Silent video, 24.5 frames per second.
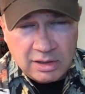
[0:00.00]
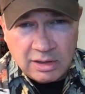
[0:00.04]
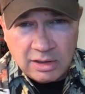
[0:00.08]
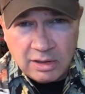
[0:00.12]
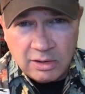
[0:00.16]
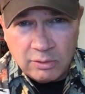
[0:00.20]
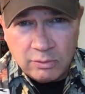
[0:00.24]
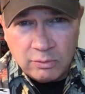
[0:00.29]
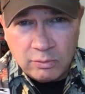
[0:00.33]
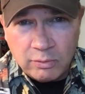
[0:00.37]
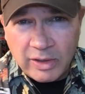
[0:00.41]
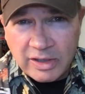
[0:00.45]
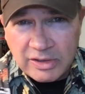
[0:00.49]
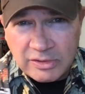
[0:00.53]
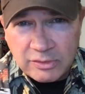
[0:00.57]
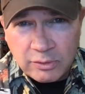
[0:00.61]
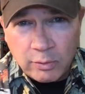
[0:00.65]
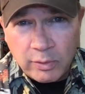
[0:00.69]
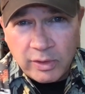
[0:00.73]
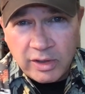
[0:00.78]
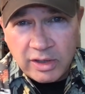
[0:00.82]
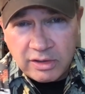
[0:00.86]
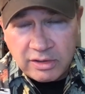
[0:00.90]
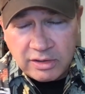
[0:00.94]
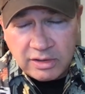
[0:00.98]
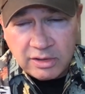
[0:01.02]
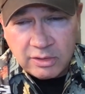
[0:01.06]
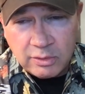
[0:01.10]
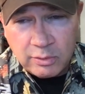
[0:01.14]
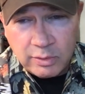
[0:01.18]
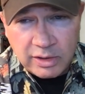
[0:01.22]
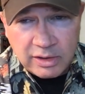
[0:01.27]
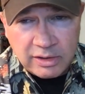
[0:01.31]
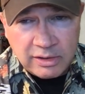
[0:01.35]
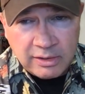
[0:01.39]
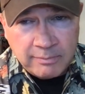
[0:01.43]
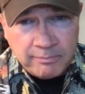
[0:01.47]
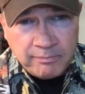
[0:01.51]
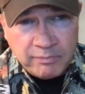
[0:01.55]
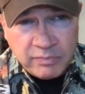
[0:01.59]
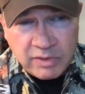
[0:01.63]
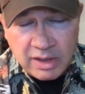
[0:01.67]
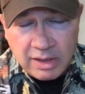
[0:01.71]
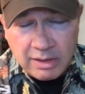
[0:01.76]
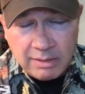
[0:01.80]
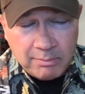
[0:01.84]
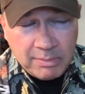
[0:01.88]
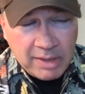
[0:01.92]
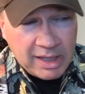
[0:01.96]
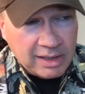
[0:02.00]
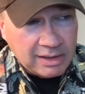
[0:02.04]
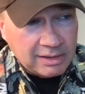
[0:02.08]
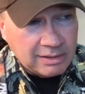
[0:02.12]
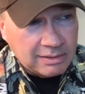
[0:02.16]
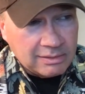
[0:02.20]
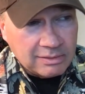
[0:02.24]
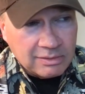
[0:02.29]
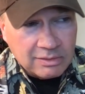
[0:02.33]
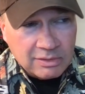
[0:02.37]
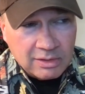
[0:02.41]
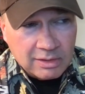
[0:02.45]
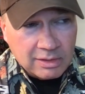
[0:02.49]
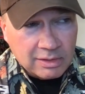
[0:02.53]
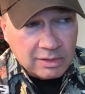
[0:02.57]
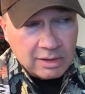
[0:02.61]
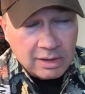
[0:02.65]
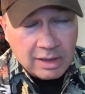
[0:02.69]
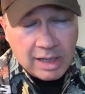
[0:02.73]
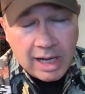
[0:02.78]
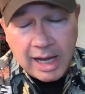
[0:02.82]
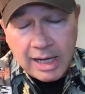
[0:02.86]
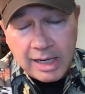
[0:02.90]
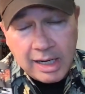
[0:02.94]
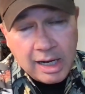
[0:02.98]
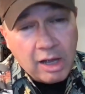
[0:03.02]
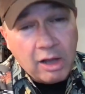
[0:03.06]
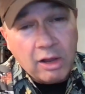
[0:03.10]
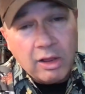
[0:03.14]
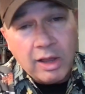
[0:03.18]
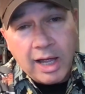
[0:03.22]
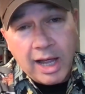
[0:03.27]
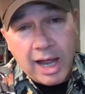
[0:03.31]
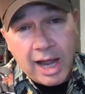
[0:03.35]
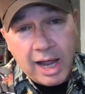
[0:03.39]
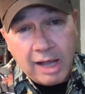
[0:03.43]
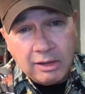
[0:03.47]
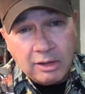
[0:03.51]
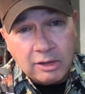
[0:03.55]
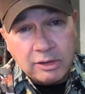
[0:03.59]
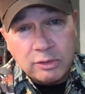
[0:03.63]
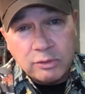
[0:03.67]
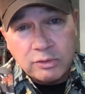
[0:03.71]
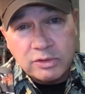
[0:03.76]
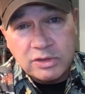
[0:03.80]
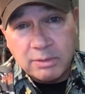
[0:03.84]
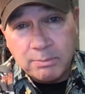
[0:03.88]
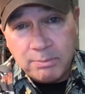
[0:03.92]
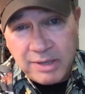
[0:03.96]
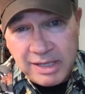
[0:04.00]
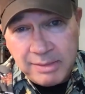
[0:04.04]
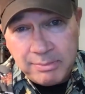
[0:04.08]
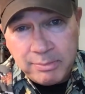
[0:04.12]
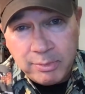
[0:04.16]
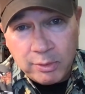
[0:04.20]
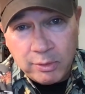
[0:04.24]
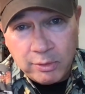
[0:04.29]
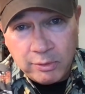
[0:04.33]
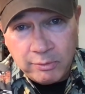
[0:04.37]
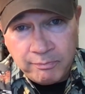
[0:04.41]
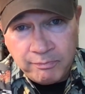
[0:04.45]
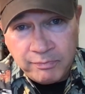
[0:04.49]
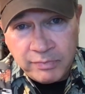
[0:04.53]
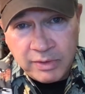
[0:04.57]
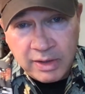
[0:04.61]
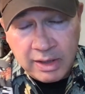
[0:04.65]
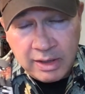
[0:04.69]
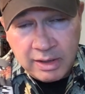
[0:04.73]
you know, wrestle with, deal with, man, the, the I all all I know is the people